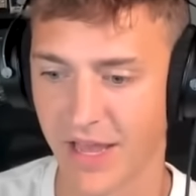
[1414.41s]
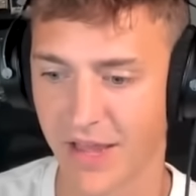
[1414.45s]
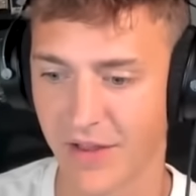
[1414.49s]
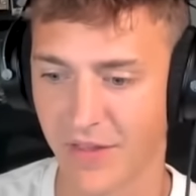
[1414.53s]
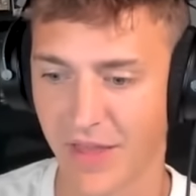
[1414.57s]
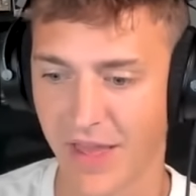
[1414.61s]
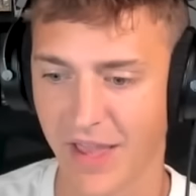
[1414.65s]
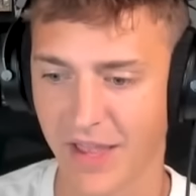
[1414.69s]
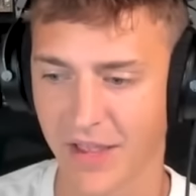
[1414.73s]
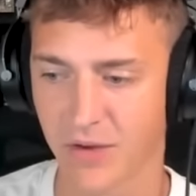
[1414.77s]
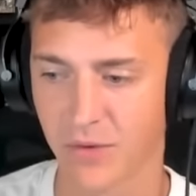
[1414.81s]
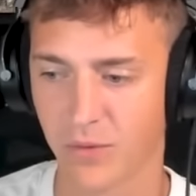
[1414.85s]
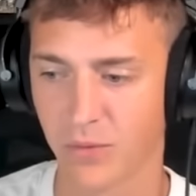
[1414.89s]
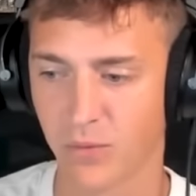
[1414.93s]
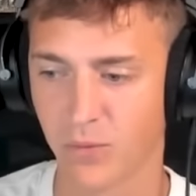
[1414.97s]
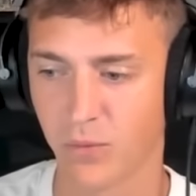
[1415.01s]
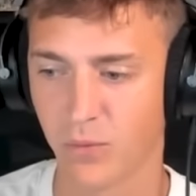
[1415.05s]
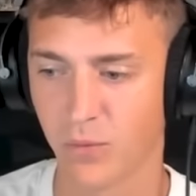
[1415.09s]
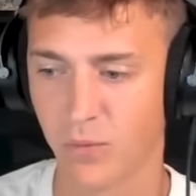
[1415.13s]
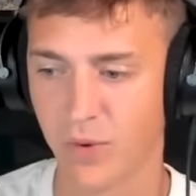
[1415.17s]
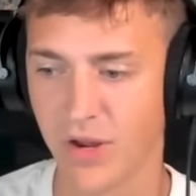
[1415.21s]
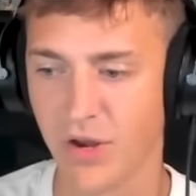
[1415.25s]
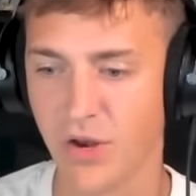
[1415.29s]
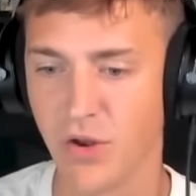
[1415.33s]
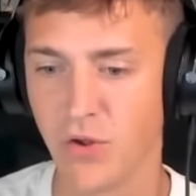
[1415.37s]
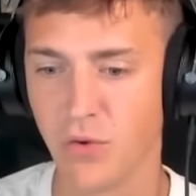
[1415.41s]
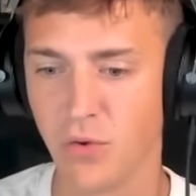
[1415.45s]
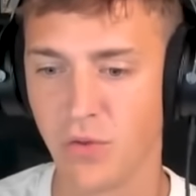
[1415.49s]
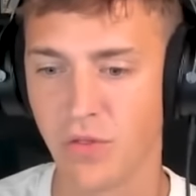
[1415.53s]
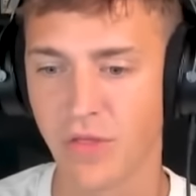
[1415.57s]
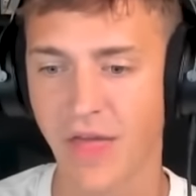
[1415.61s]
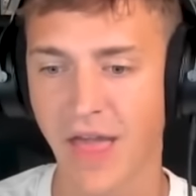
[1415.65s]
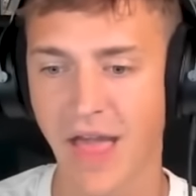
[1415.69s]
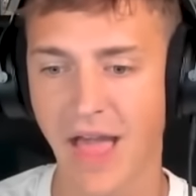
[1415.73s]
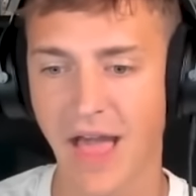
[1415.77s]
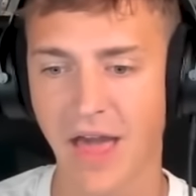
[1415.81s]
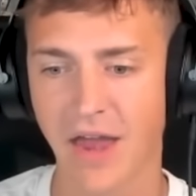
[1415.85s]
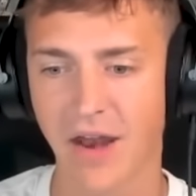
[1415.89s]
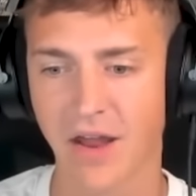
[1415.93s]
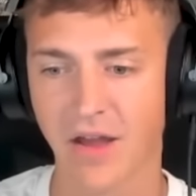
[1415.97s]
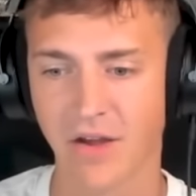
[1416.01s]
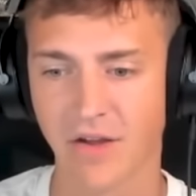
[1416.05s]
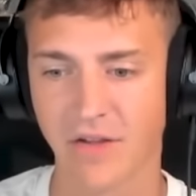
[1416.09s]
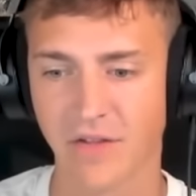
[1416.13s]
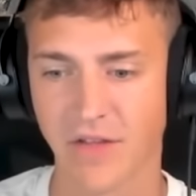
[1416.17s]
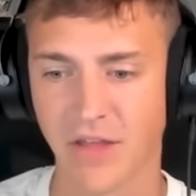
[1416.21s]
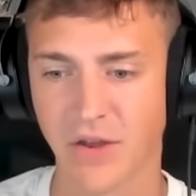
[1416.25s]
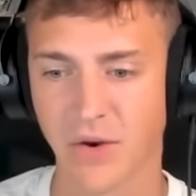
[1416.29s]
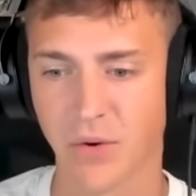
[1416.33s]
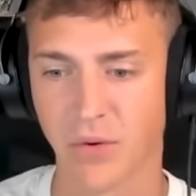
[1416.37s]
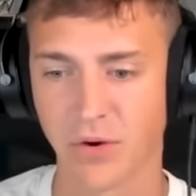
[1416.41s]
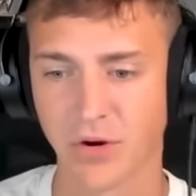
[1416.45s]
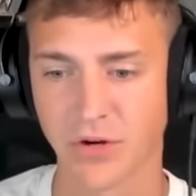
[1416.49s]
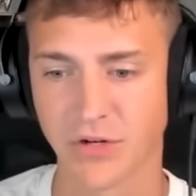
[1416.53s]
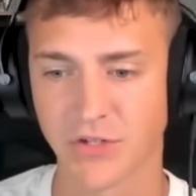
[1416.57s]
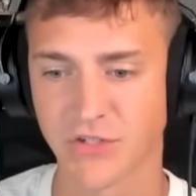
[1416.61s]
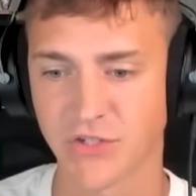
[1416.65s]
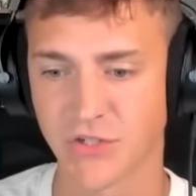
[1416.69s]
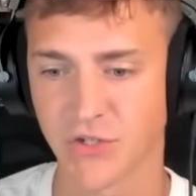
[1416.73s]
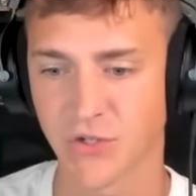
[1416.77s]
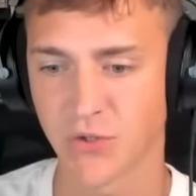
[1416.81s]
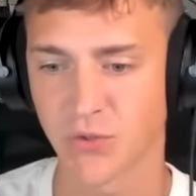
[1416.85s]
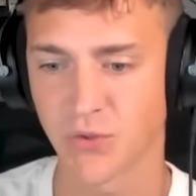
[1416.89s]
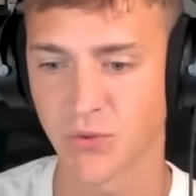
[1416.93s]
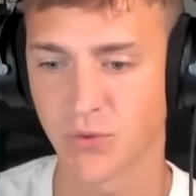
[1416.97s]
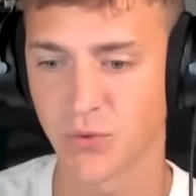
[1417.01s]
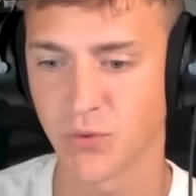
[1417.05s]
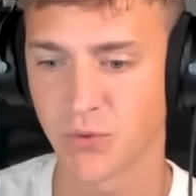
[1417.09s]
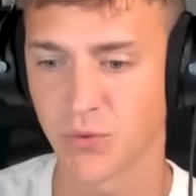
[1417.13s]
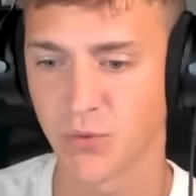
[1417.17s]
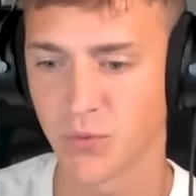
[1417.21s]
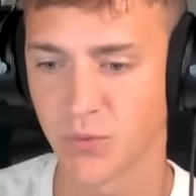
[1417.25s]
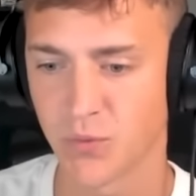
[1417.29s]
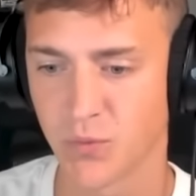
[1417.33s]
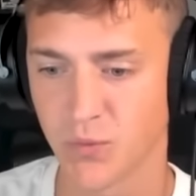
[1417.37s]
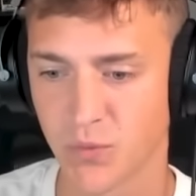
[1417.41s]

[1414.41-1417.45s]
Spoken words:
And like, we knew that in order to,